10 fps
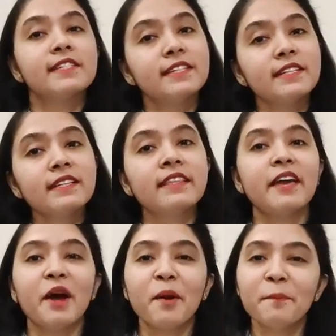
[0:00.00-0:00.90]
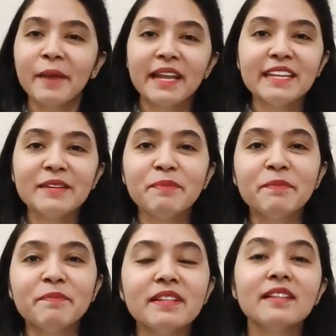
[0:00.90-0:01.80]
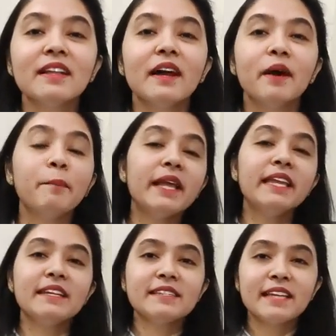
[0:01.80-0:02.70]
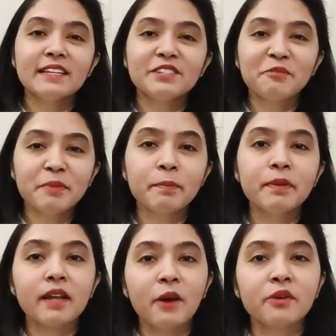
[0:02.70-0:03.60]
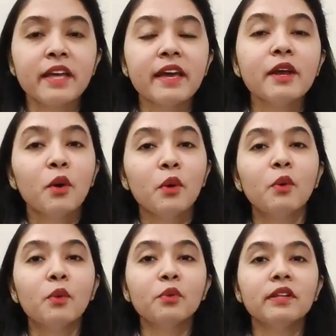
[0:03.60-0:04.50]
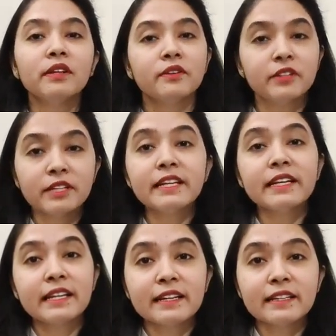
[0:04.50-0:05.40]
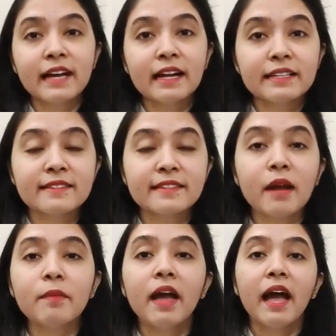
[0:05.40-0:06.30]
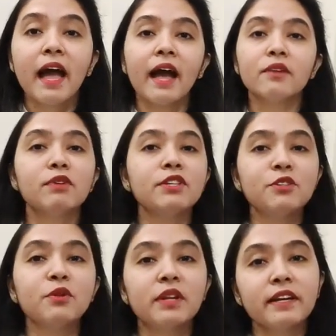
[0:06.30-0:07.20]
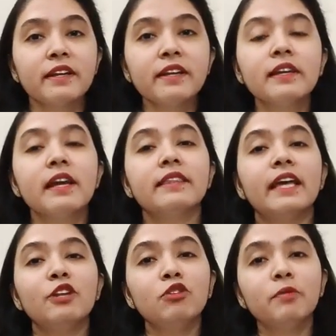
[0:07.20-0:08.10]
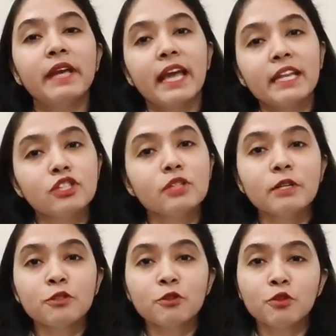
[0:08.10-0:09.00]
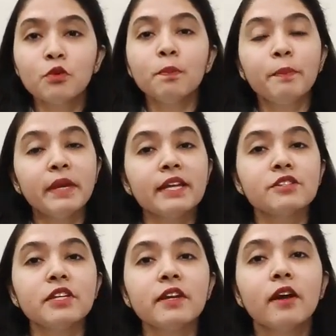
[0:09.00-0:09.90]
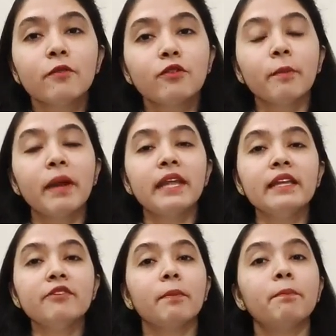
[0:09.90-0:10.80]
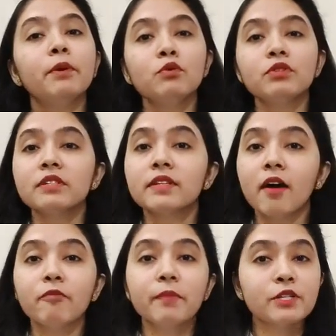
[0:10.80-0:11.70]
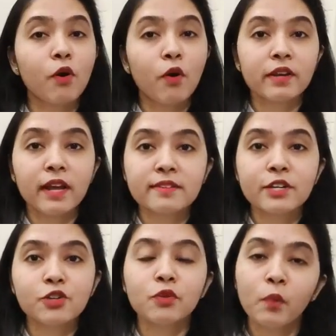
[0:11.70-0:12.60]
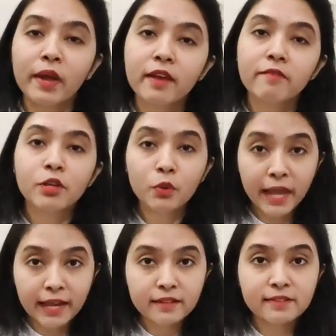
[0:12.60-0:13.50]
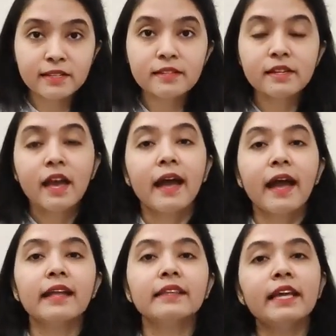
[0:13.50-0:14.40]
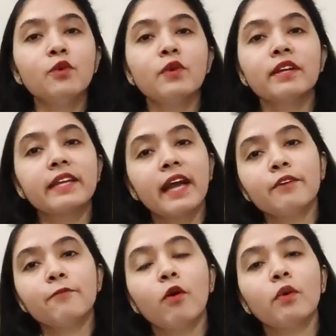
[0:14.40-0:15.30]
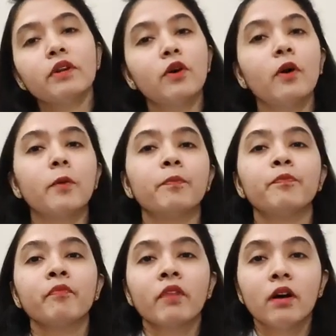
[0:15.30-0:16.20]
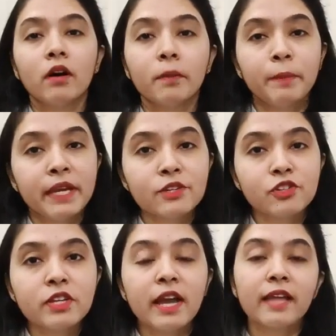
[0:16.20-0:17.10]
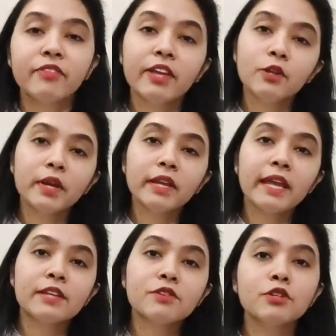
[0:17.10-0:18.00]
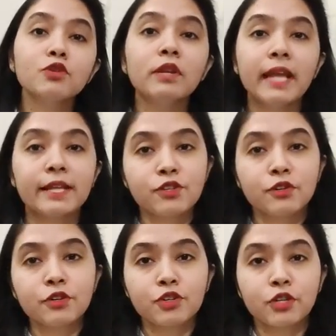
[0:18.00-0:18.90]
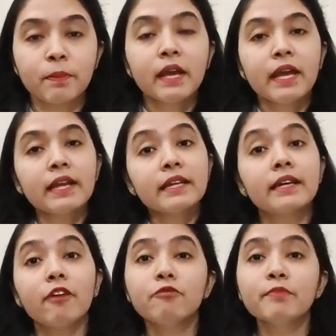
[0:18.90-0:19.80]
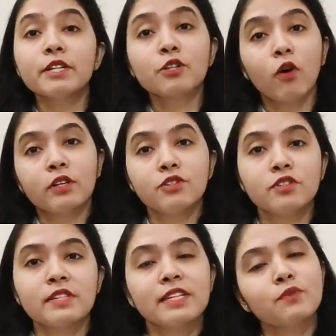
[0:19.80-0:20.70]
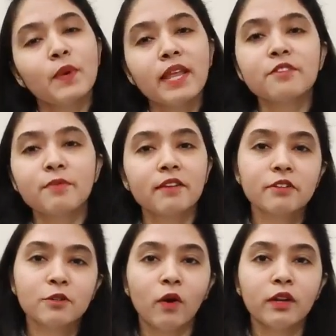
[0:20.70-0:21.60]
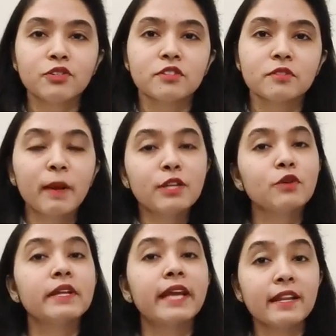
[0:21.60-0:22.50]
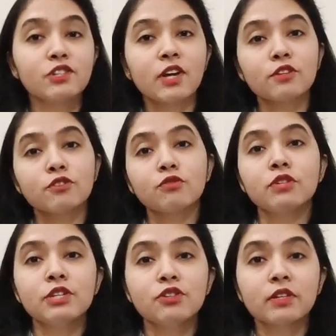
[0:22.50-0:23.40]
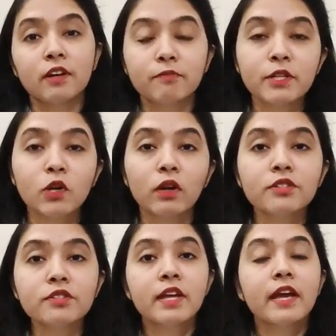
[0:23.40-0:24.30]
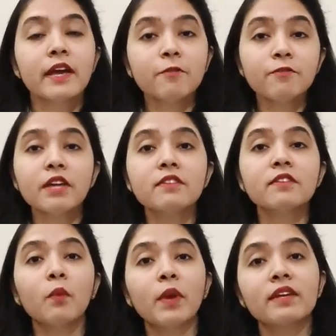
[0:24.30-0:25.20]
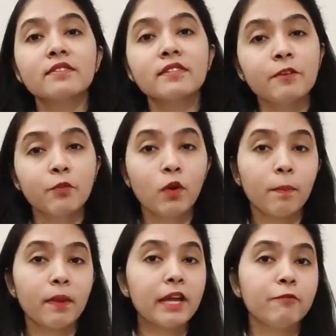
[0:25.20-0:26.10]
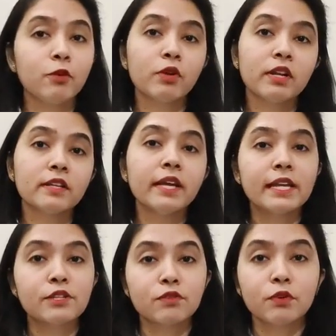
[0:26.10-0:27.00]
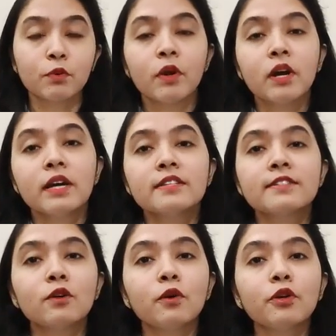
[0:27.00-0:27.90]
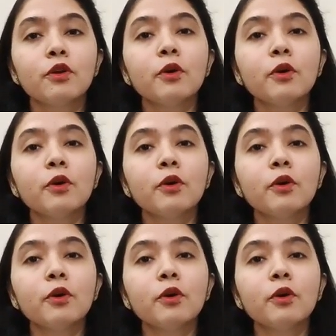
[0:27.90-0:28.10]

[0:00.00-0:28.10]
still there are many people, many intelligent people out there who will really clear that exam, and once you clear it, then you will be eligible to do PhD from any reputed government organization wherever you get a seat, and then you can carry forward your PhD, and then you can enter into lecturership in government colleges as well as private colleges. But you will get a chance to teach in government colleges if there is a vacancy, if you apply, if you clear the interview. So